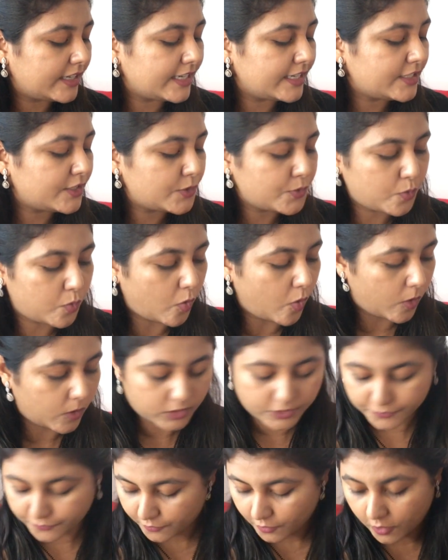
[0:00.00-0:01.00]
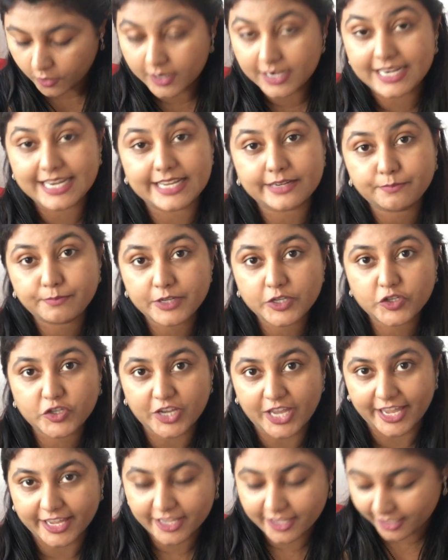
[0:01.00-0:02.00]
It was for, let me
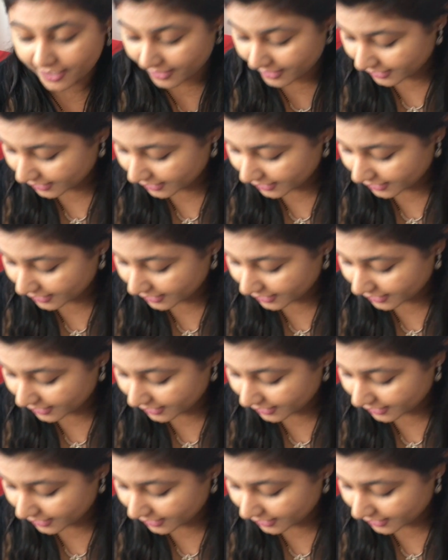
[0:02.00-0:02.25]
check,